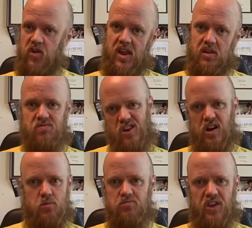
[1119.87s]
And,
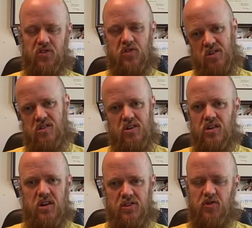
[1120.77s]

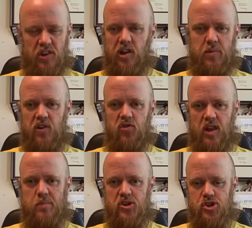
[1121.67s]
there's a little bit of
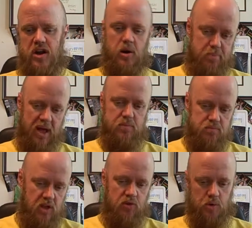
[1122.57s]
slippage there, but
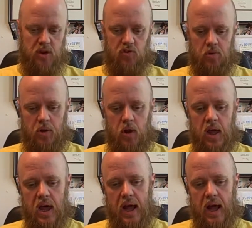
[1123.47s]
it's reasonable.